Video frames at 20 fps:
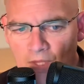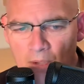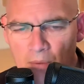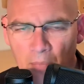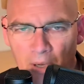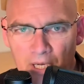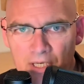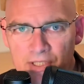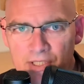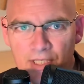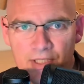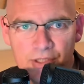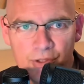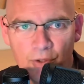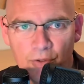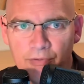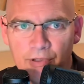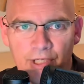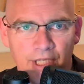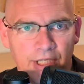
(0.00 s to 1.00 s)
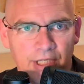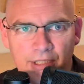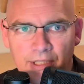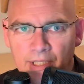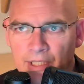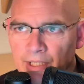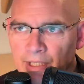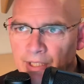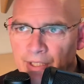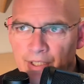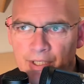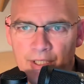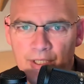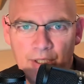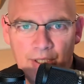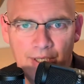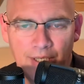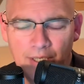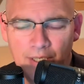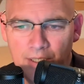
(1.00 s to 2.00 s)
Monetized overnight.
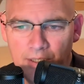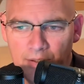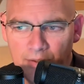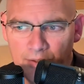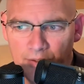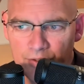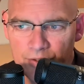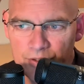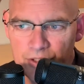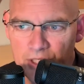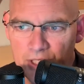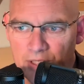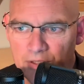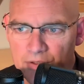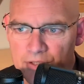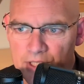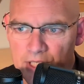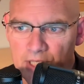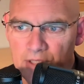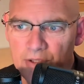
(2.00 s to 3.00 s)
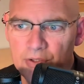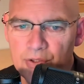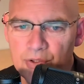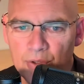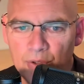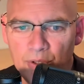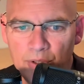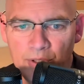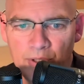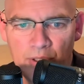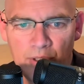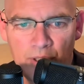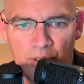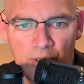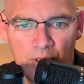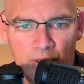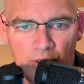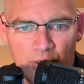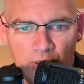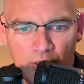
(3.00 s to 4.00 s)
This channel's 10 years old.
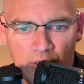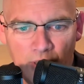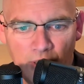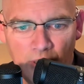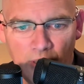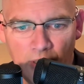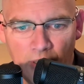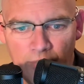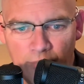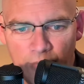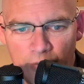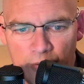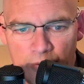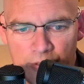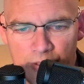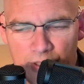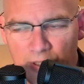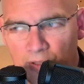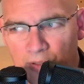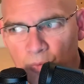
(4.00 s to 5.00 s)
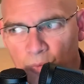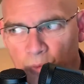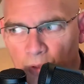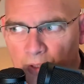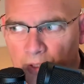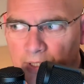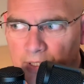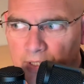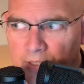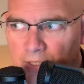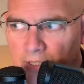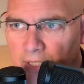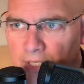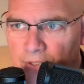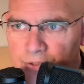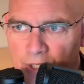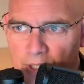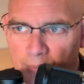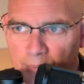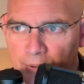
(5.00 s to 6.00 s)
I've only started working it the
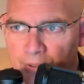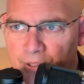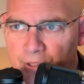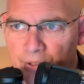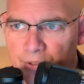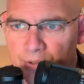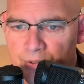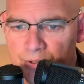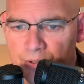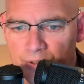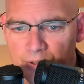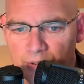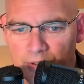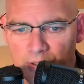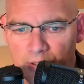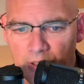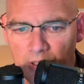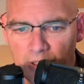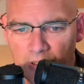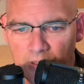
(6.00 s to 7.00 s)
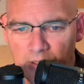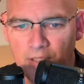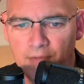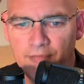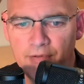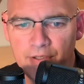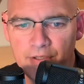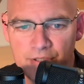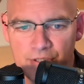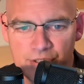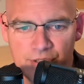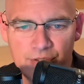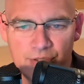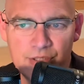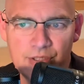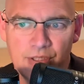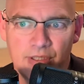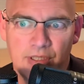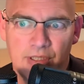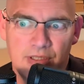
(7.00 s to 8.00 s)
last couple years, not very
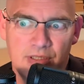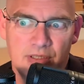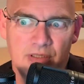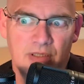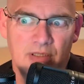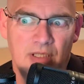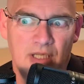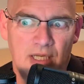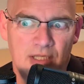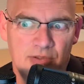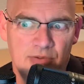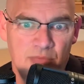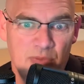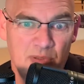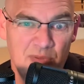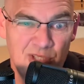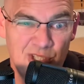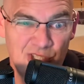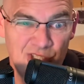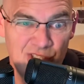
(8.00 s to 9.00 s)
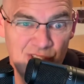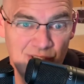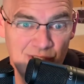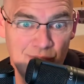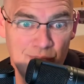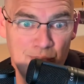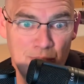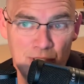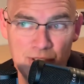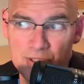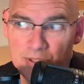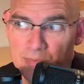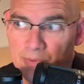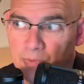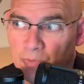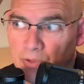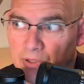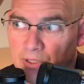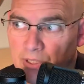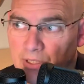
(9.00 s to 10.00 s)
seriously until the last maybe 6 months. I've
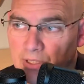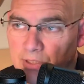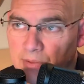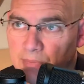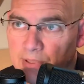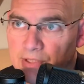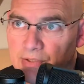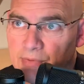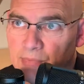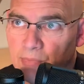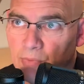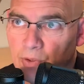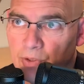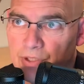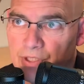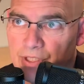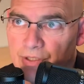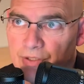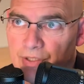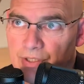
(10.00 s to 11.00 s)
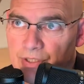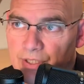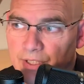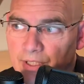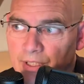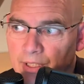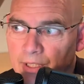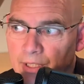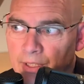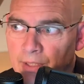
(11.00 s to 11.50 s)
been working a little bit more seriously.